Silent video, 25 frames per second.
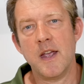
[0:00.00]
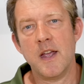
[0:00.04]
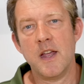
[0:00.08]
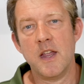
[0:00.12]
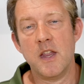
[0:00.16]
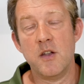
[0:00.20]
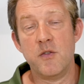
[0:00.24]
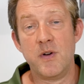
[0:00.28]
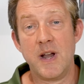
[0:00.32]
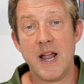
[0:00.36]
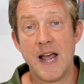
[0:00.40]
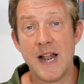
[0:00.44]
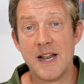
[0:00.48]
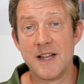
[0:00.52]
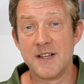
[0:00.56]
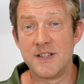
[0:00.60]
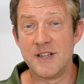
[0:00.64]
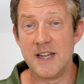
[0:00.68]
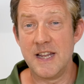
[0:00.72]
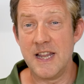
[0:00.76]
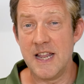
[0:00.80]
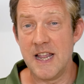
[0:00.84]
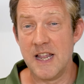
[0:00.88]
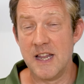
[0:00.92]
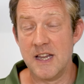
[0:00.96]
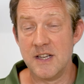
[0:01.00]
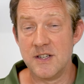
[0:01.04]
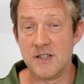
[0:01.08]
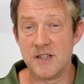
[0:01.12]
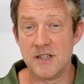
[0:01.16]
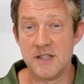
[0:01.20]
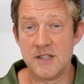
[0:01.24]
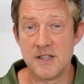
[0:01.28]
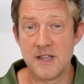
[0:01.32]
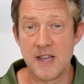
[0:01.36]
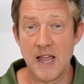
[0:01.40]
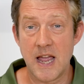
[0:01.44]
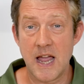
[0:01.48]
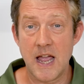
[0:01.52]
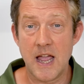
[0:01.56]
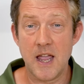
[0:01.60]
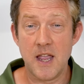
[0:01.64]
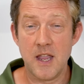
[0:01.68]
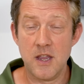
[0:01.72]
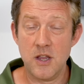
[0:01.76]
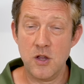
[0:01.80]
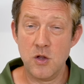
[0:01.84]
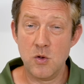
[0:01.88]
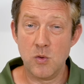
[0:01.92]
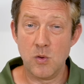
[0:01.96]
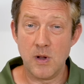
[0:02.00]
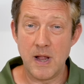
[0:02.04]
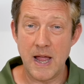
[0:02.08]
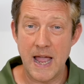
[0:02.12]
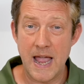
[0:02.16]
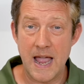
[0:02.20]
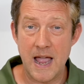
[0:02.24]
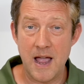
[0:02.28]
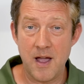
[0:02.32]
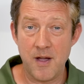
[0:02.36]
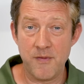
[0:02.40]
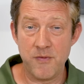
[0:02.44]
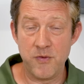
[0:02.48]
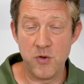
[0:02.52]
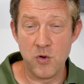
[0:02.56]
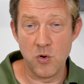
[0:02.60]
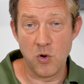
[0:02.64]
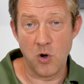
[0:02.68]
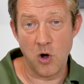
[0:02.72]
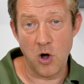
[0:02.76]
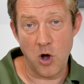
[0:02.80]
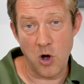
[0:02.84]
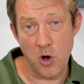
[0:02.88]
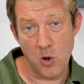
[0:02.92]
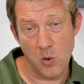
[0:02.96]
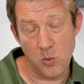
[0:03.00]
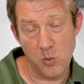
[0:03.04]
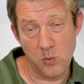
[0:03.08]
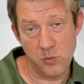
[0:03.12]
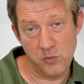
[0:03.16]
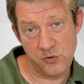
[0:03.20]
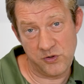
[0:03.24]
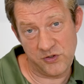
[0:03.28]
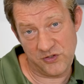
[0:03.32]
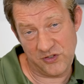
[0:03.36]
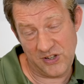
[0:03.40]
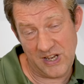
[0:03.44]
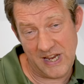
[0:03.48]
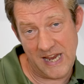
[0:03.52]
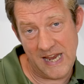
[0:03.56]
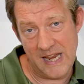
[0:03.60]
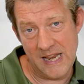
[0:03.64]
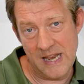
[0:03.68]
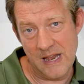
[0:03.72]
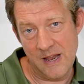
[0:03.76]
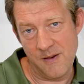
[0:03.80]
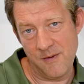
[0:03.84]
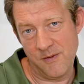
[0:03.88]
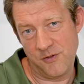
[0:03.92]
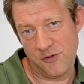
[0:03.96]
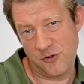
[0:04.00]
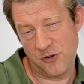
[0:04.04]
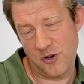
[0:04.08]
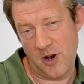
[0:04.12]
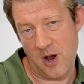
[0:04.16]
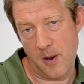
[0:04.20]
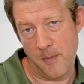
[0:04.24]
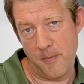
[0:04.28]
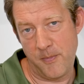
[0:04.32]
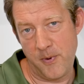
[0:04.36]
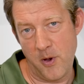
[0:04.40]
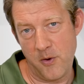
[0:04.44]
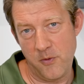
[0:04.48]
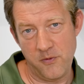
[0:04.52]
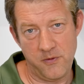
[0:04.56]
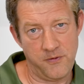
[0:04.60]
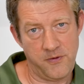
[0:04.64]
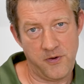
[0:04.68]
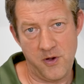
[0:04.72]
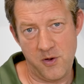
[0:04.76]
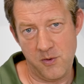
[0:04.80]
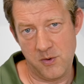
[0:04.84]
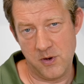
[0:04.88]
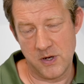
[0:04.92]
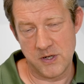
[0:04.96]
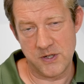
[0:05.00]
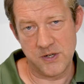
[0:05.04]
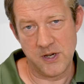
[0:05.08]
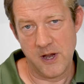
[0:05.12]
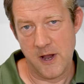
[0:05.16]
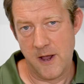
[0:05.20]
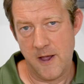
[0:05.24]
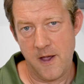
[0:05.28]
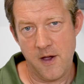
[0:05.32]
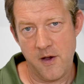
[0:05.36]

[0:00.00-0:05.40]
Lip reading: the reality is that you'll have your whole scene in sharp focus